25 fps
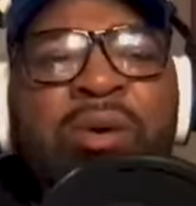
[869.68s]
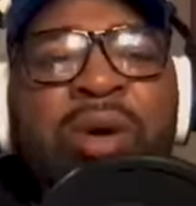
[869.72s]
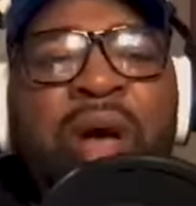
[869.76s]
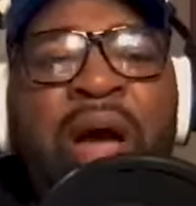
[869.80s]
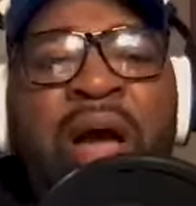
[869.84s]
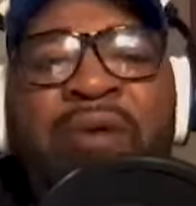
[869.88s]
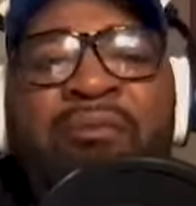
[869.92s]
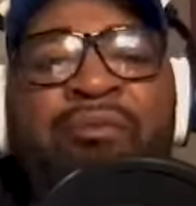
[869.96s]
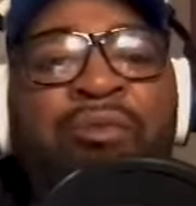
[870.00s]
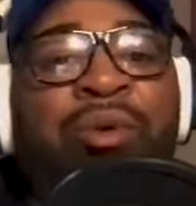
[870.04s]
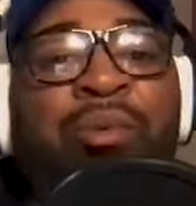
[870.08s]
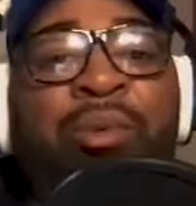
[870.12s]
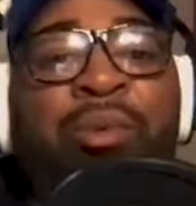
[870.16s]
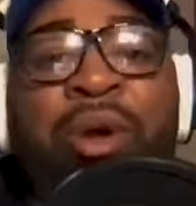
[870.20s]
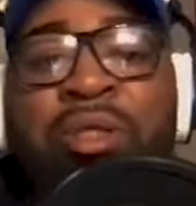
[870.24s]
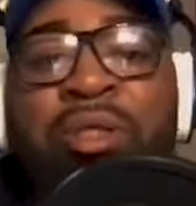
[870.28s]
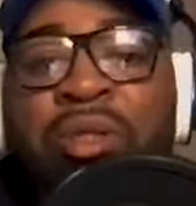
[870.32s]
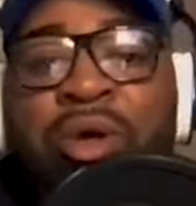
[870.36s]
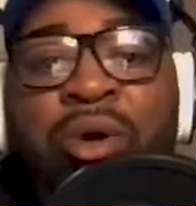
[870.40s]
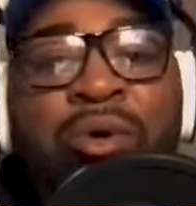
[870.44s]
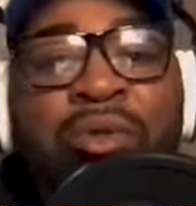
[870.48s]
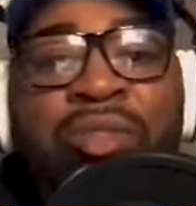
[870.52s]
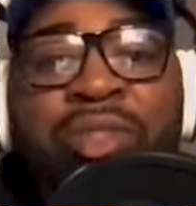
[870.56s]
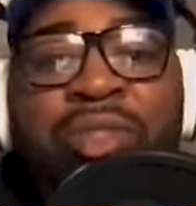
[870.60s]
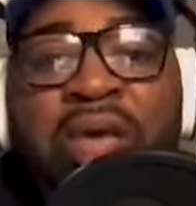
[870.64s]
I've reworked the
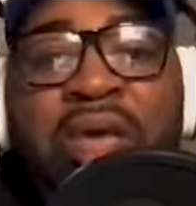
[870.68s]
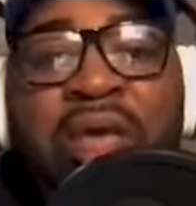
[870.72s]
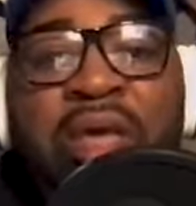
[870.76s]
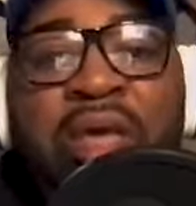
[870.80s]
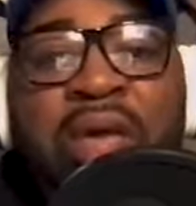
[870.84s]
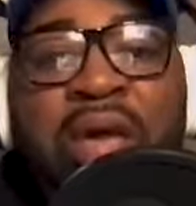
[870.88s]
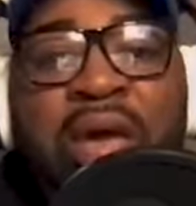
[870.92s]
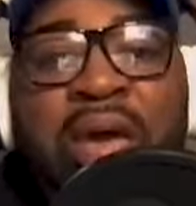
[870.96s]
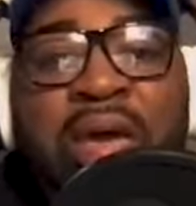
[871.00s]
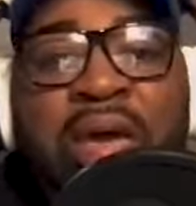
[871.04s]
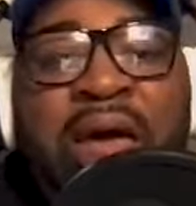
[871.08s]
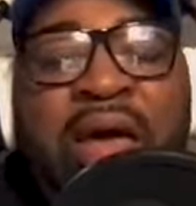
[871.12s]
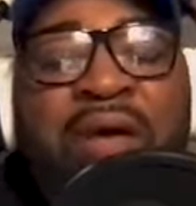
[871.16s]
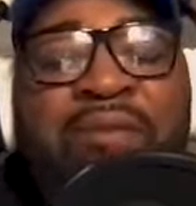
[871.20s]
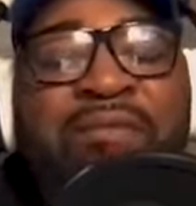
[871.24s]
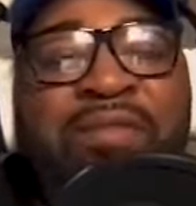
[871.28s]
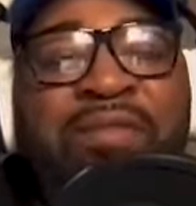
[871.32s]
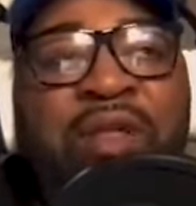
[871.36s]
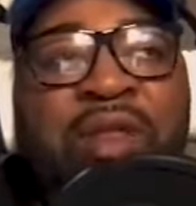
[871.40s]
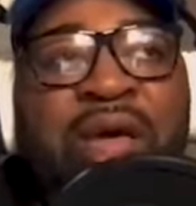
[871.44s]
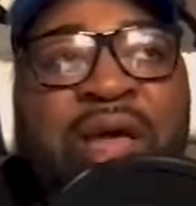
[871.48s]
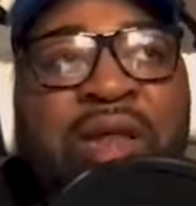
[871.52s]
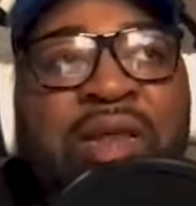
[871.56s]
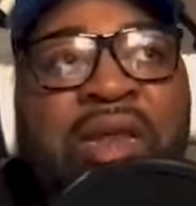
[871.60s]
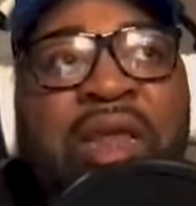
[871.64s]
whole thing. And I
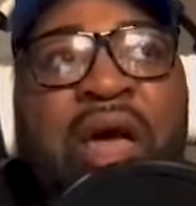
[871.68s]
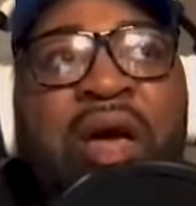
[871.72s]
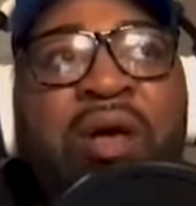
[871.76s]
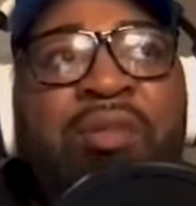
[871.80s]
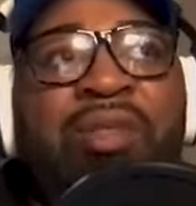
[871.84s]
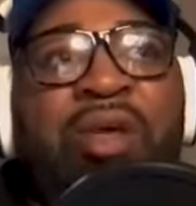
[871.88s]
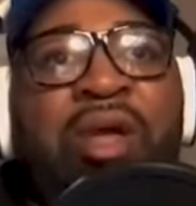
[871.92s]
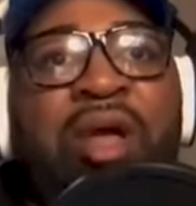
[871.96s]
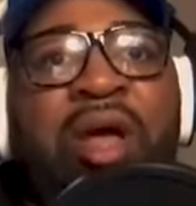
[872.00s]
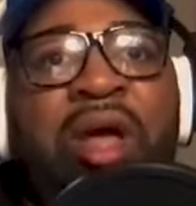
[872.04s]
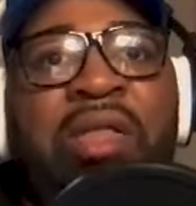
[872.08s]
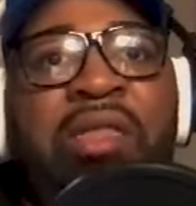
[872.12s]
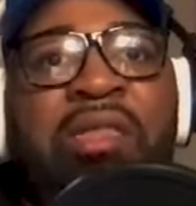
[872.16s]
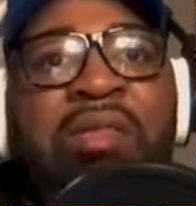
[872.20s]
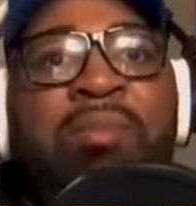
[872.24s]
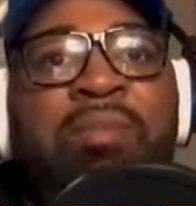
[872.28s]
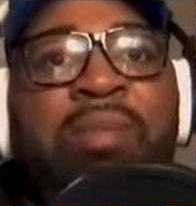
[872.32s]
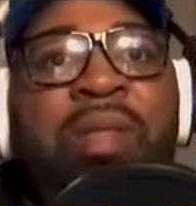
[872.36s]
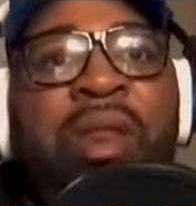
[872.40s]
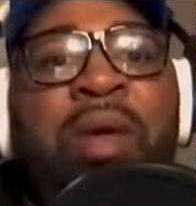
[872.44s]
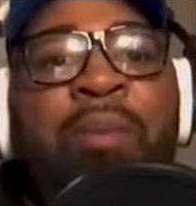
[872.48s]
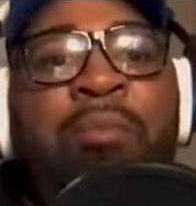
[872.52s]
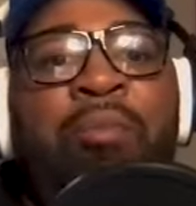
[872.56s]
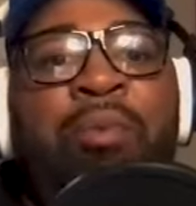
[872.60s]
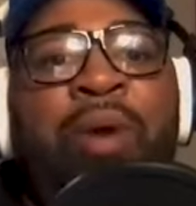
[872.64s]
feel like now the concept
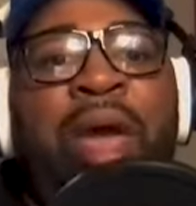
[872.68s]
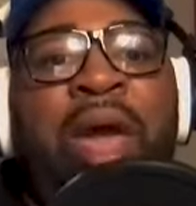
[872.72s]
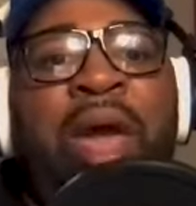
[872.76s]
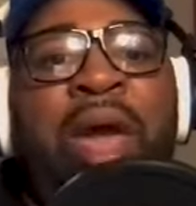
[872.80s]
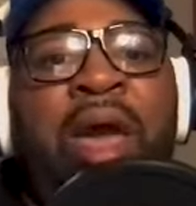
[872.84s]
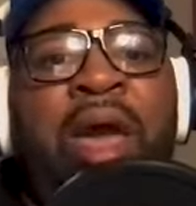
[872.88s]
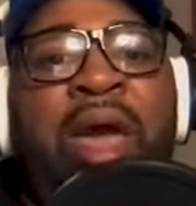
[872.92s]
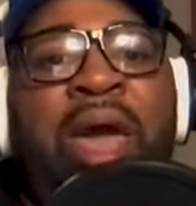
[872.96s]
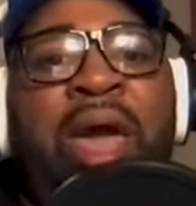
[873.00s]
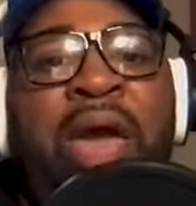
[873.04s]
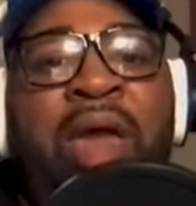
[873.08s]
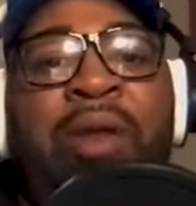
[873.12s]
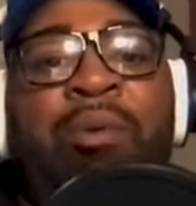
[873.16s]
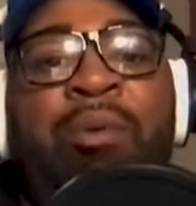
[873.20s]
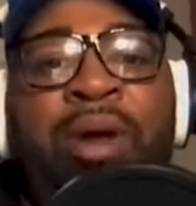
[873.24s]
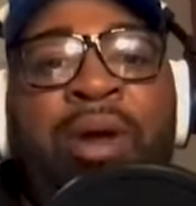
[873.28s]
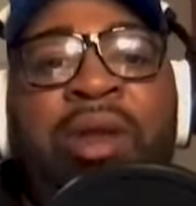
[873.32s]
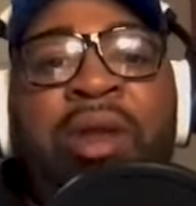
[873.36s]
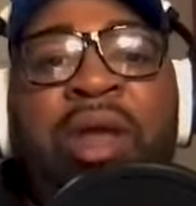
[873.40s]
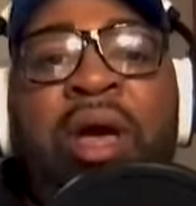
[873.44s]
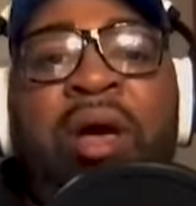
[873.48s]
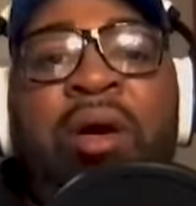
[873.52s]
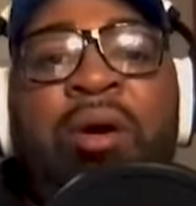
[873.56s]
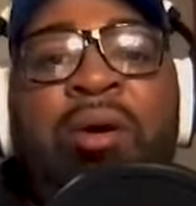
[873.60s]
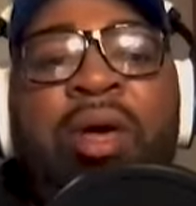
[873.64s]
that I'm at right
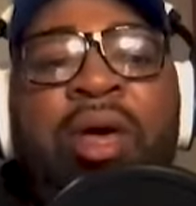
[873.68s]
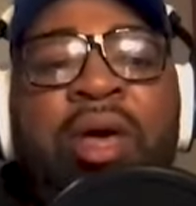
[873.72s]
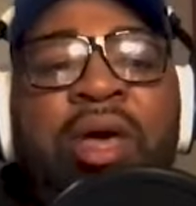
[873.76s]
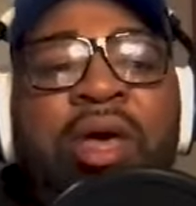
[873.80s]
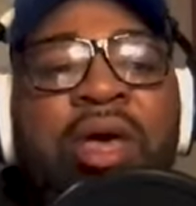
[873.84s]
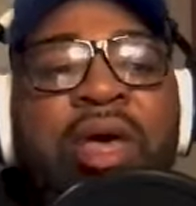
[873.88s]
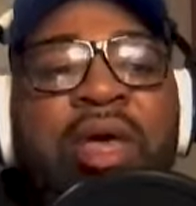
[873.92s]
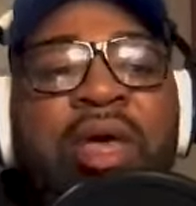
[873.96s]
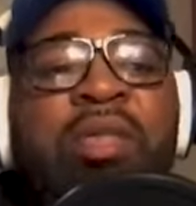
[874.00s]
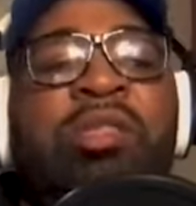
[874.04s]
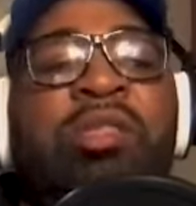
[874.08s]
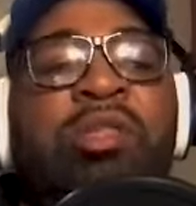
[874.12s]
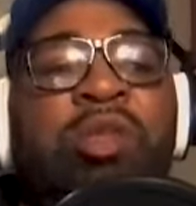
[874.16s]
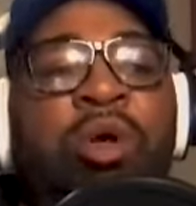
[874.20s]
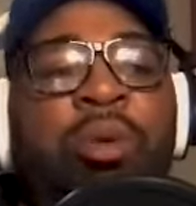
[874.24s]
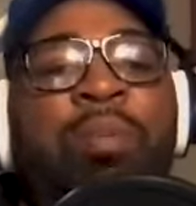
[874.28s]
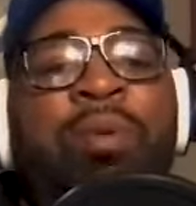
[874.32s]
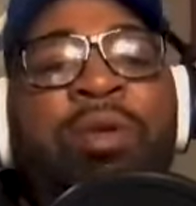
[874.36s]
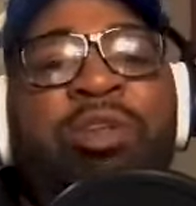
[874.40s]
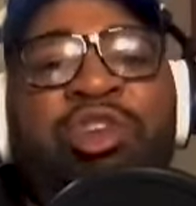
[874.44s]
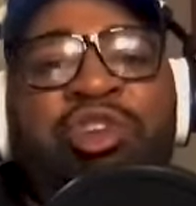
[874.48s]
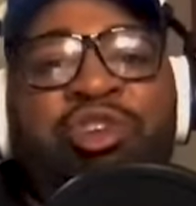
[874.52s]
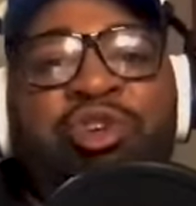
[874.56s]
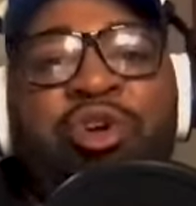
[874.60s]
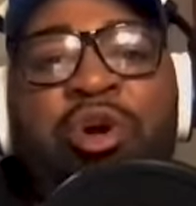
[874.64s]
now is so
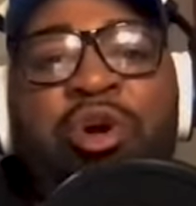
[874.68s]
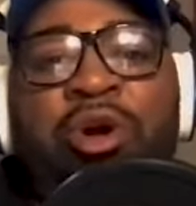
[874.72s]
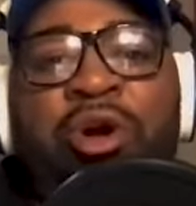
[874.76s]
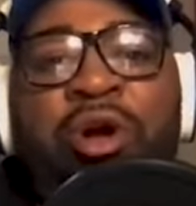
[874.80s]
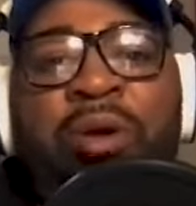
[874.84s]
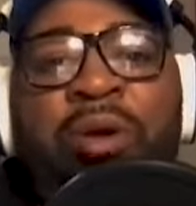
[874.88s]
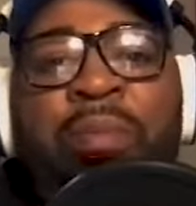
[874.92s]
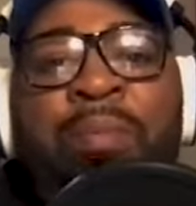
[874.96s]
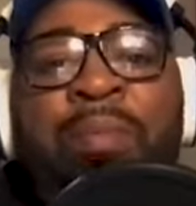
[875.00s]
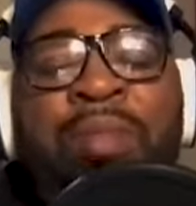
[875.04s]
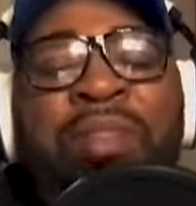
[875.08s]
much stronger.